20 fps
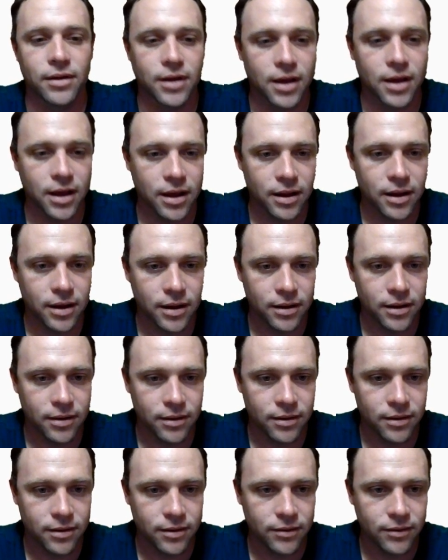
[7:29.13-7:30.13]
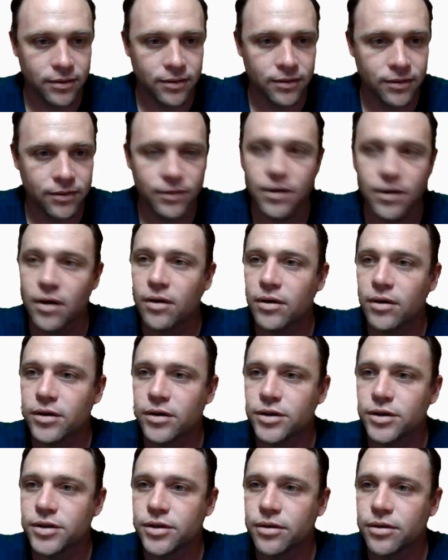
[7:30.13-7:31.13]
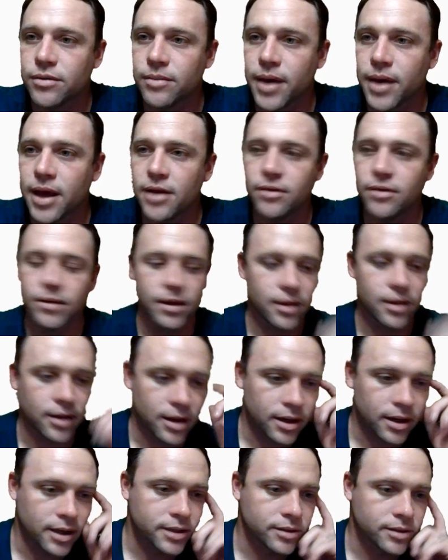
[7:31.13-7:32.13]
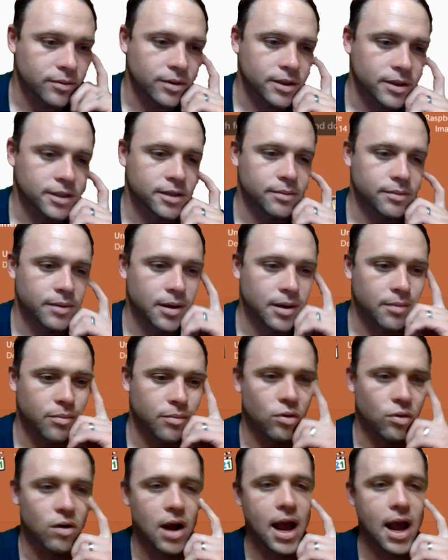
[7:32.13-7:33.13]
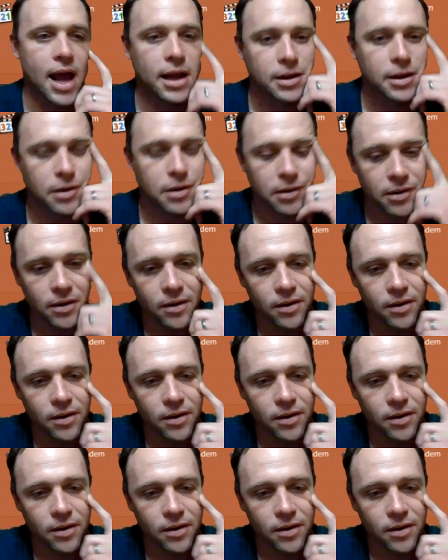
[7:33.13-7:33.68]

Okay. Let's go. I'll just do it manually then because it wants to be a brat.